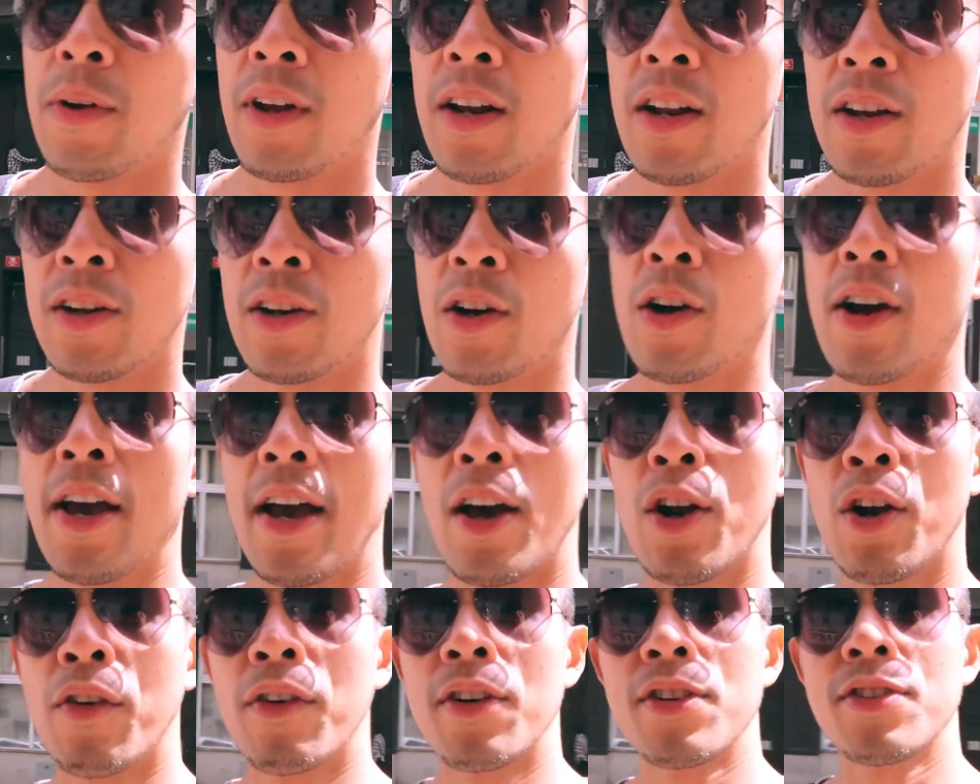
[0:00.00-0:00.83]
we're gonna go
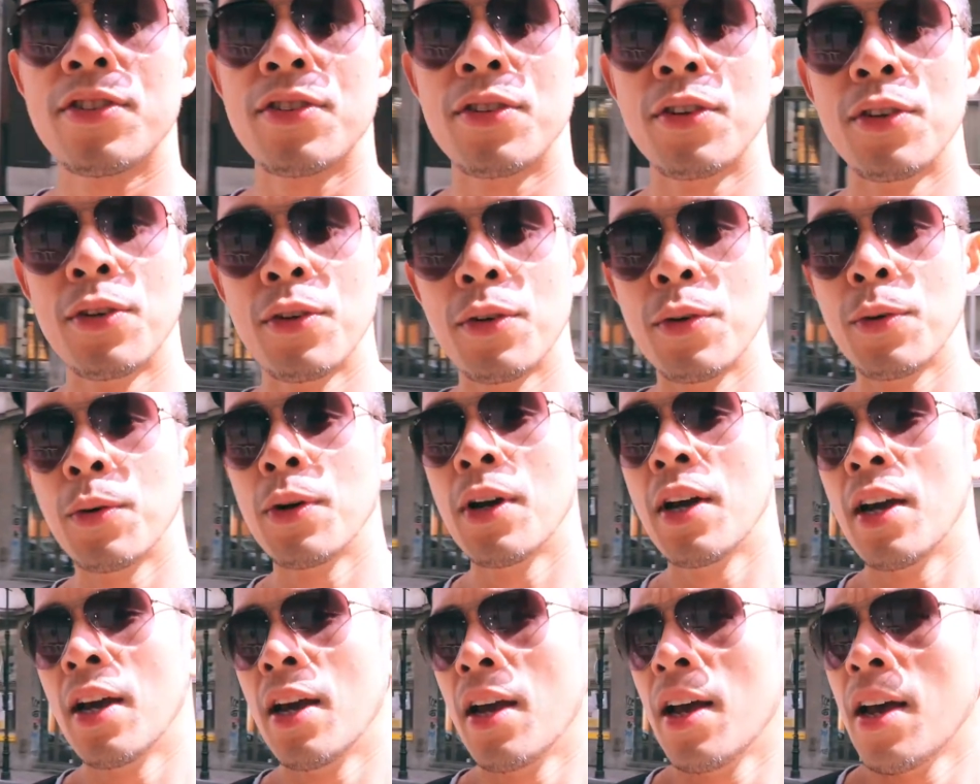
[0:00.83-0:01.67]
head over to
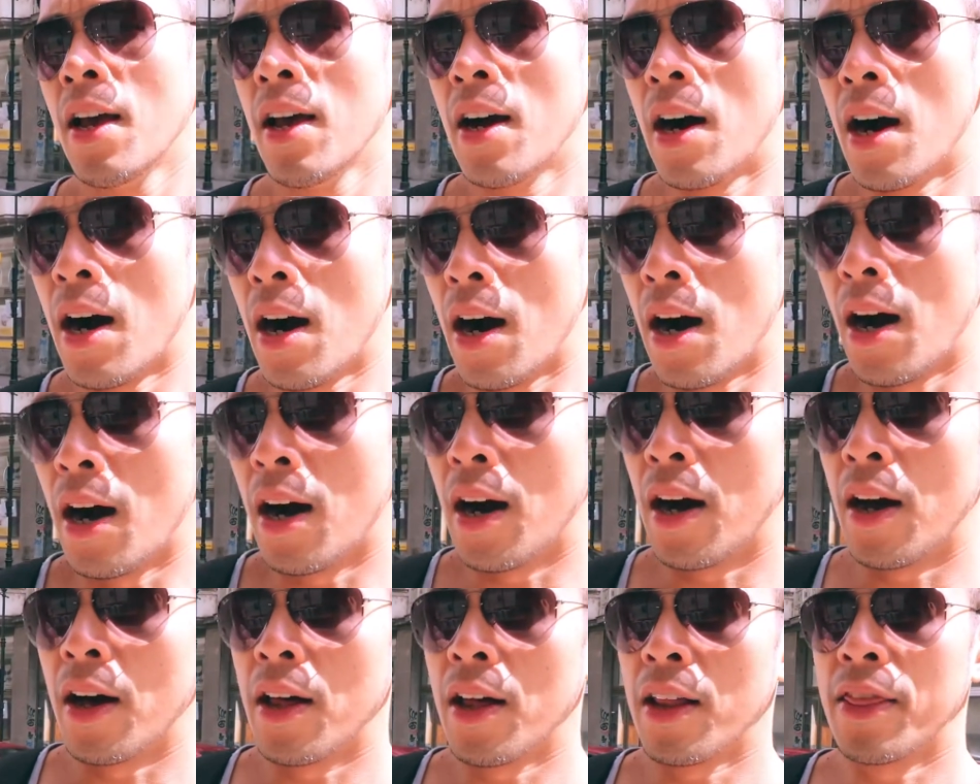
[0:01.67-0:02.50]

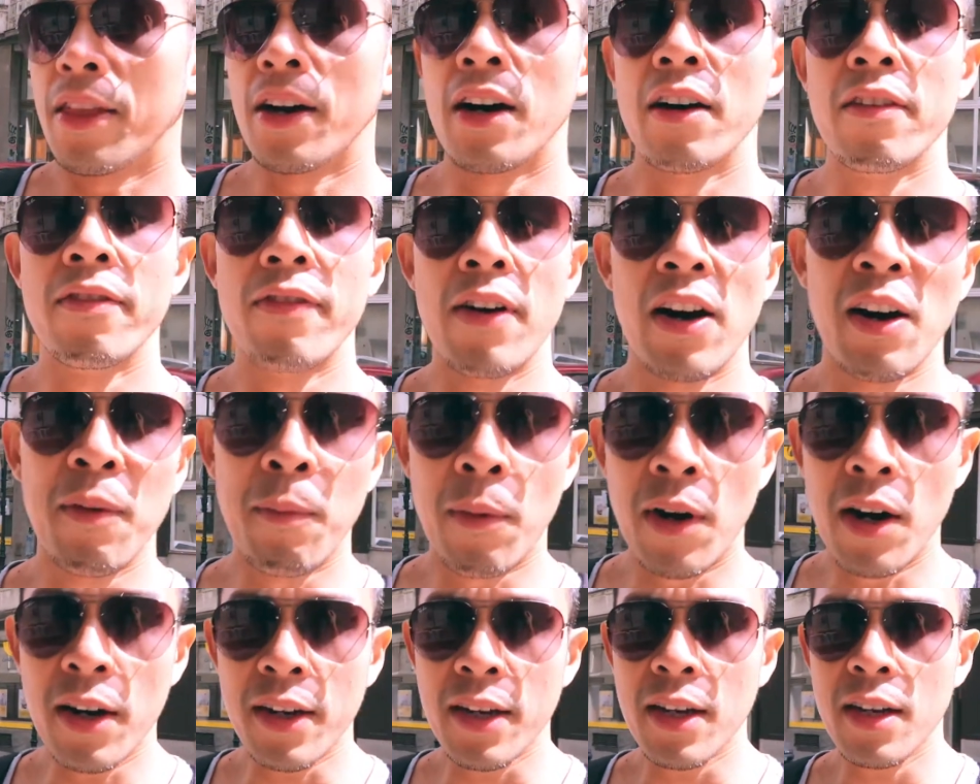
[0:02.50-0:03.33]
uh, the Havel
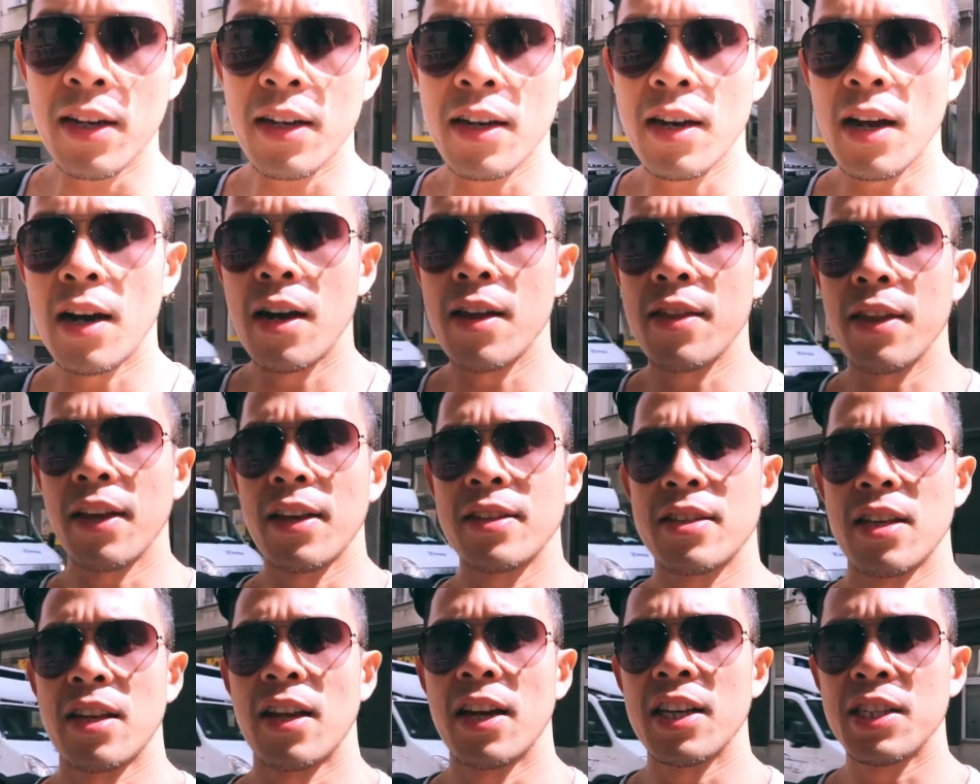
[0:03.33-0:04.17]
Market. I think
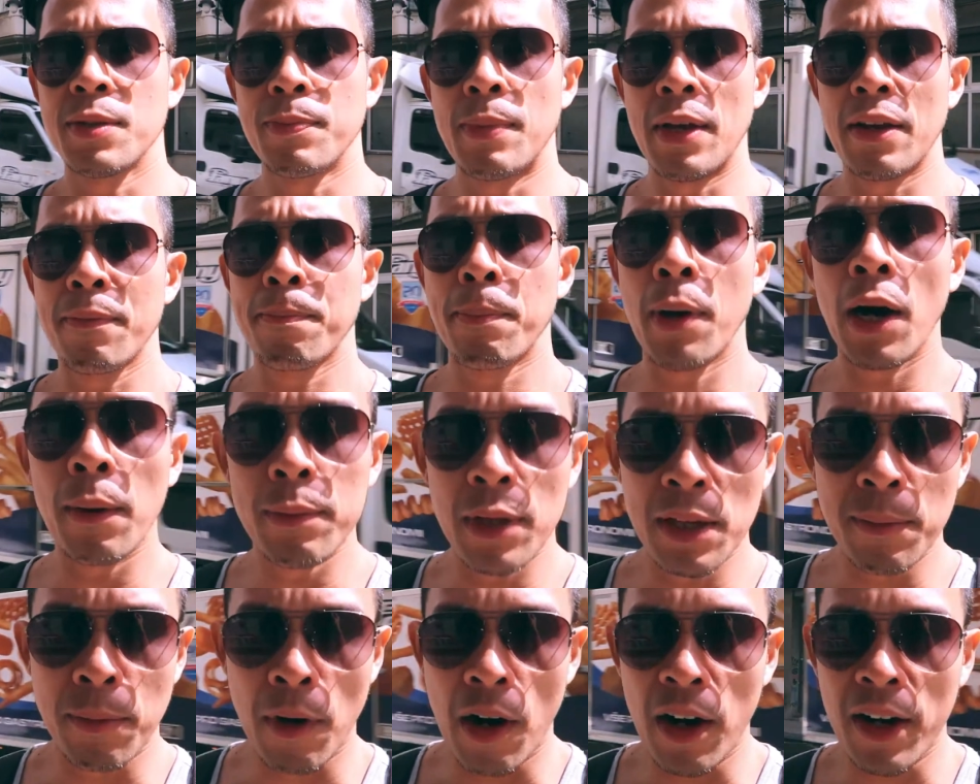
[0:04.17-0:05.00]
it's a nice big
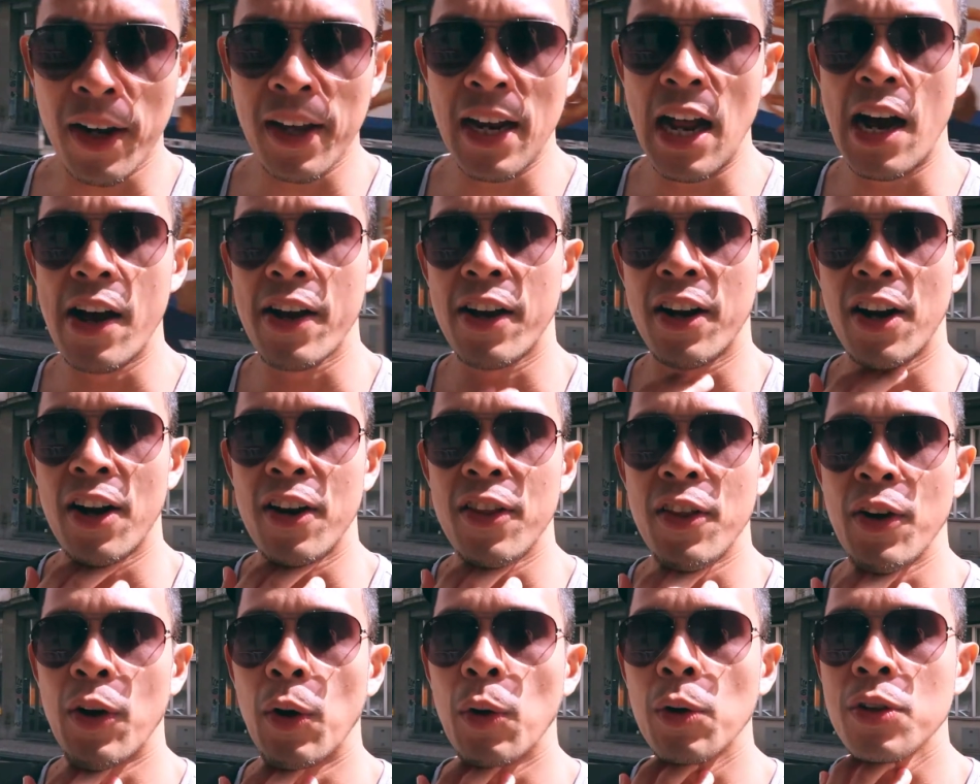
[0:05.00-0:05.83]
public market out here
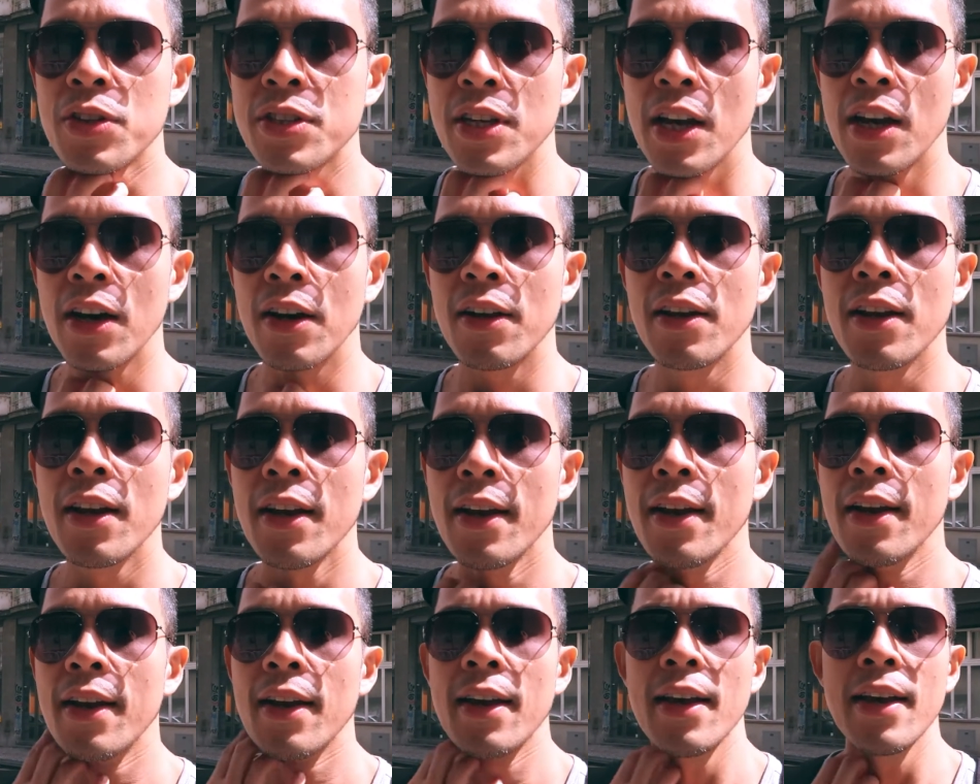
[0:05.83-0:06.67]
in the old town.
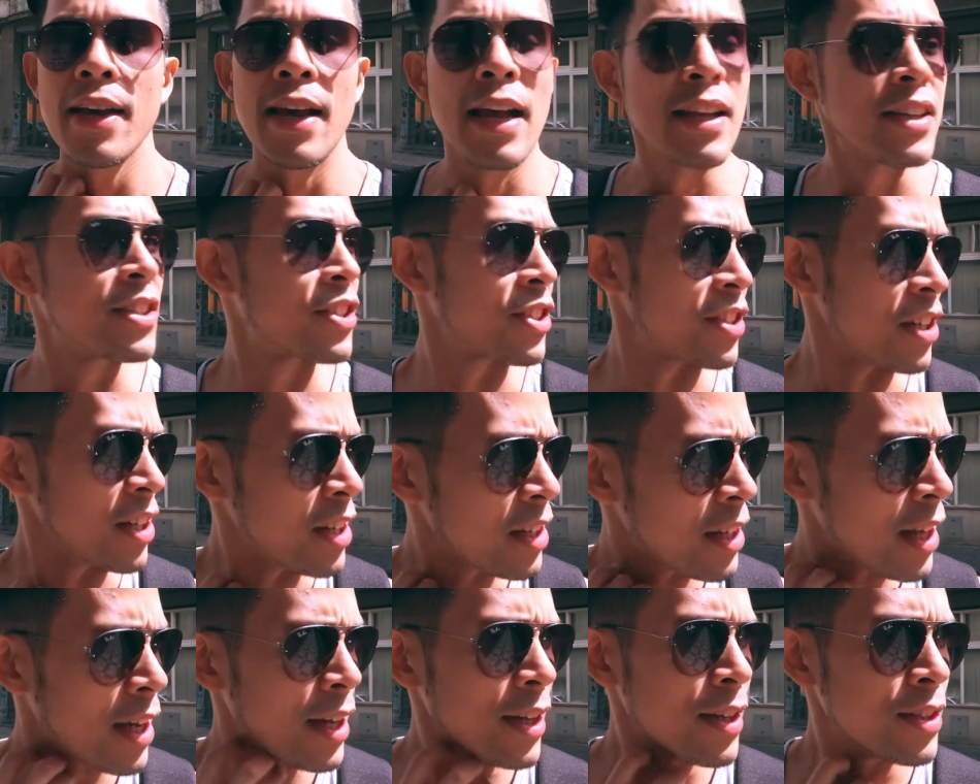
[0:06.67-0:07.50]
It's
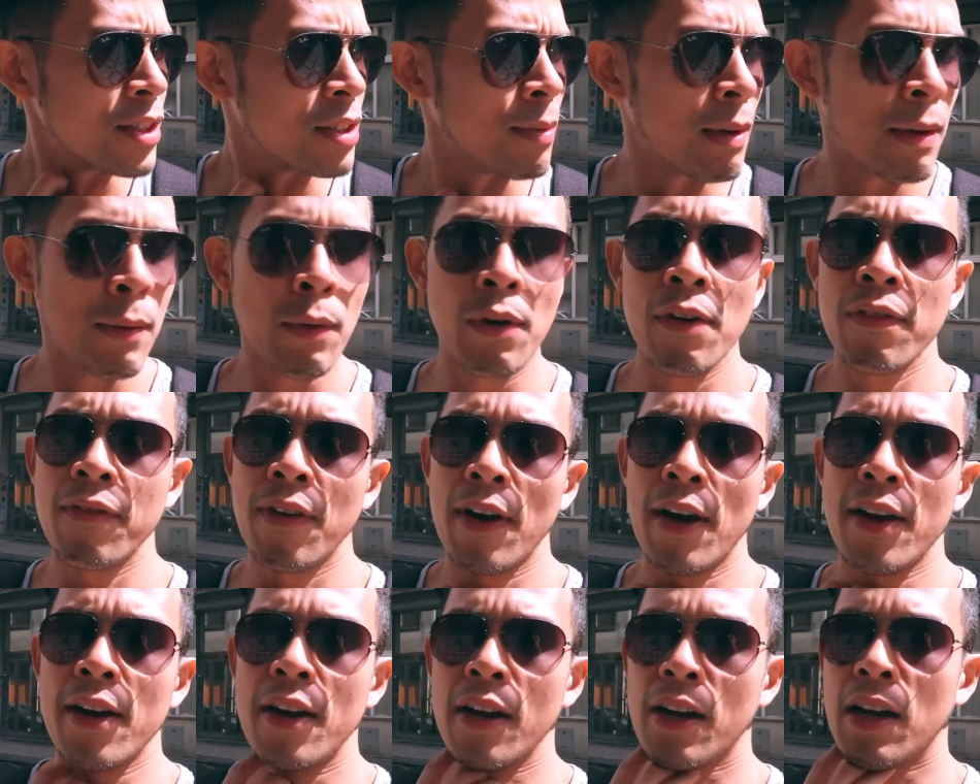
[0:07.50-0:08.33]
Sunday, so maybe we'll
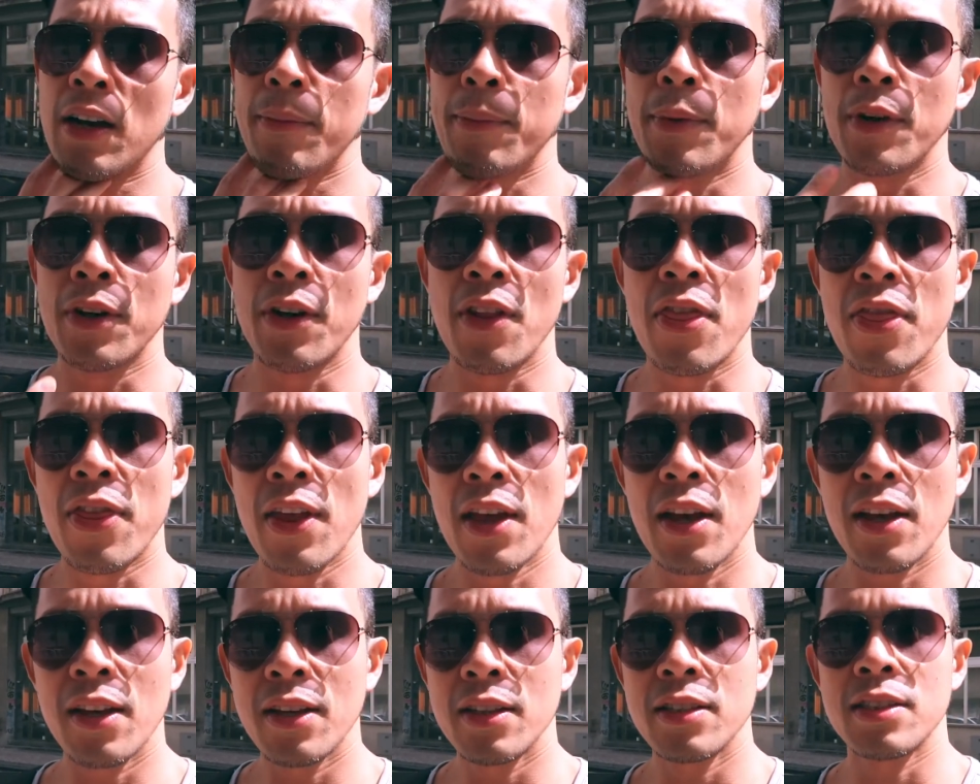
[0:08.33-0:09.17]
find a couple good
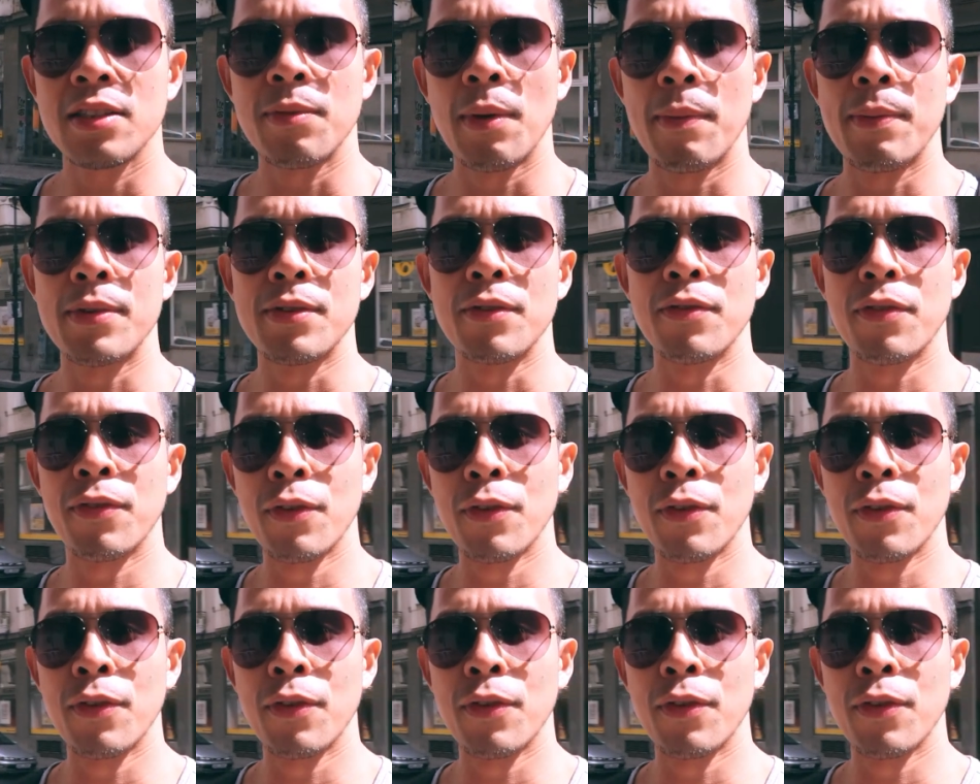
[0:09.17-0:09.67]
things, maybe some